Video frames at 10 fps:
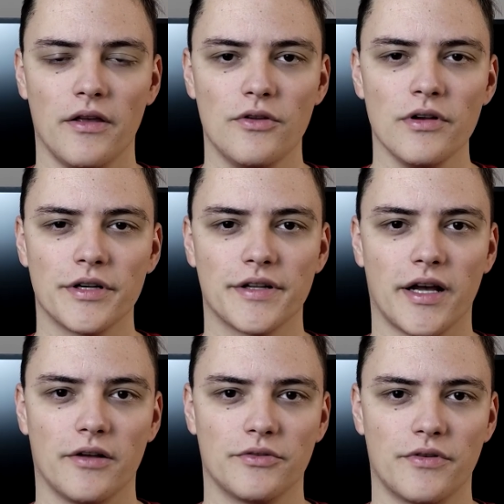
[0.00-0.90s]
You learned
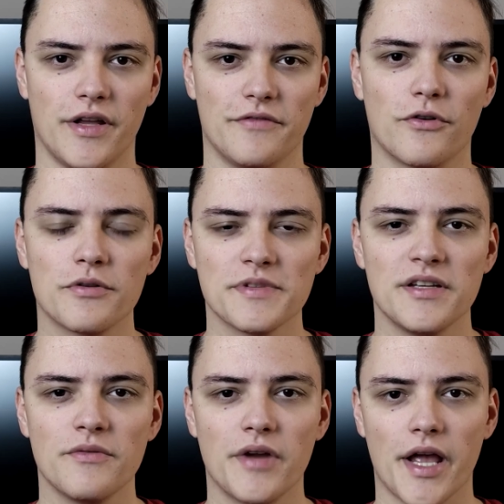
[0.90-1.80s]
how to create forms
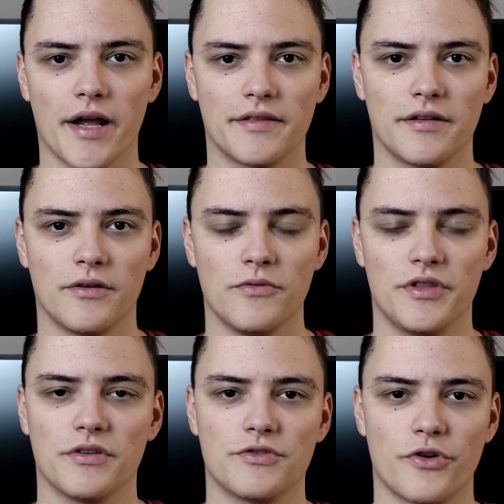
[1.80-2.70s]
in React
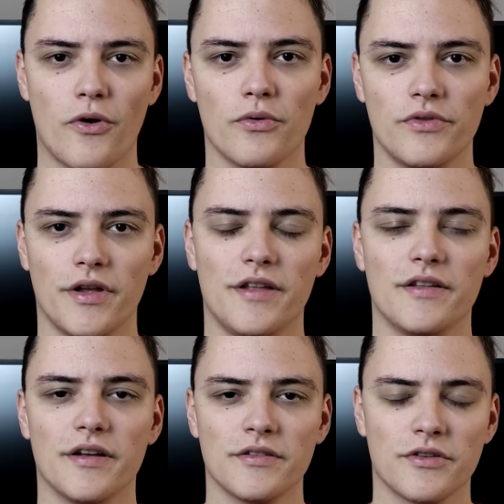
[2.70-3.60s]
with controlled
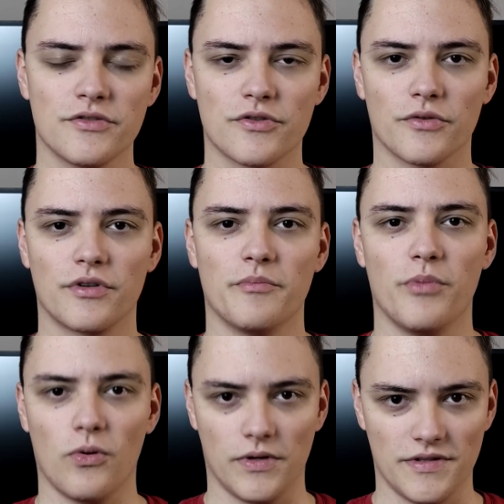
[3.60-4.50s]
and uncontrolled
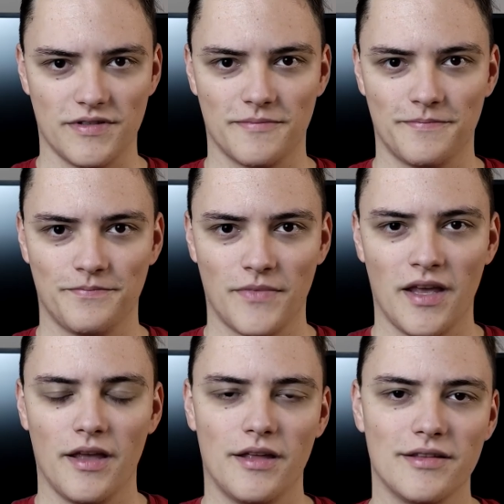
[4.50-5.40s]
components.
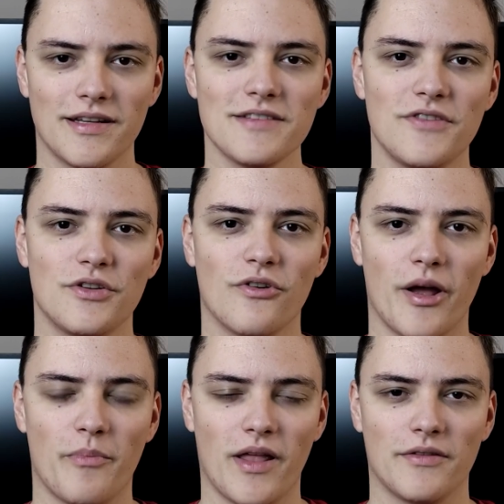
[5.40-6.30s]
In the next video,
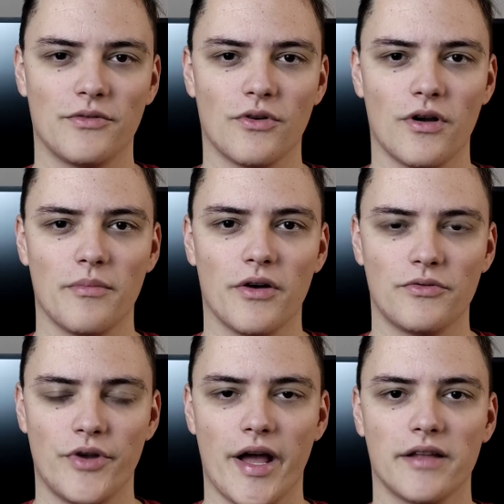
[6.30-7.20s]
I plan to talk
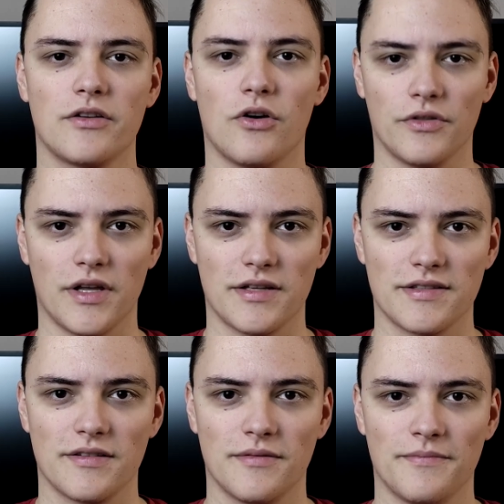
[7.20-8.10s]
about React
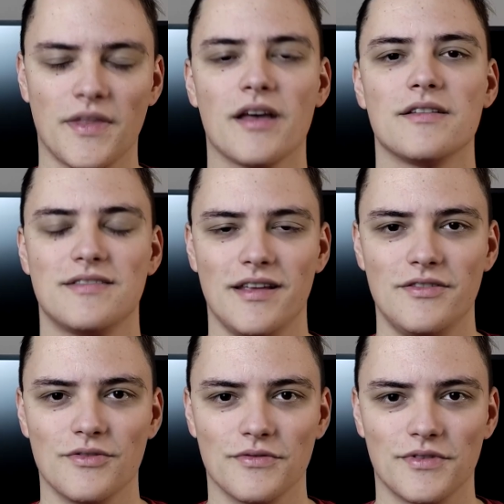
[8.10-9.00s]
context. Stay
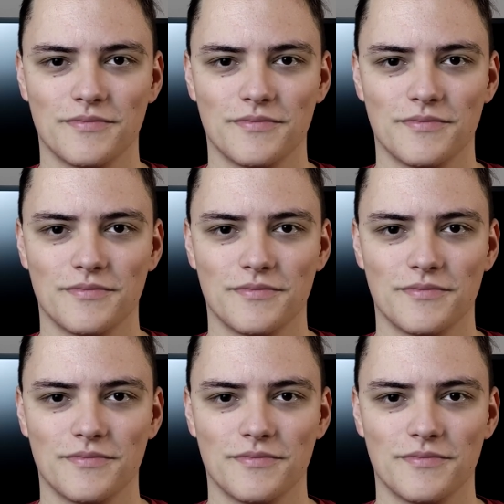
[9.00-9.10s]
tuned.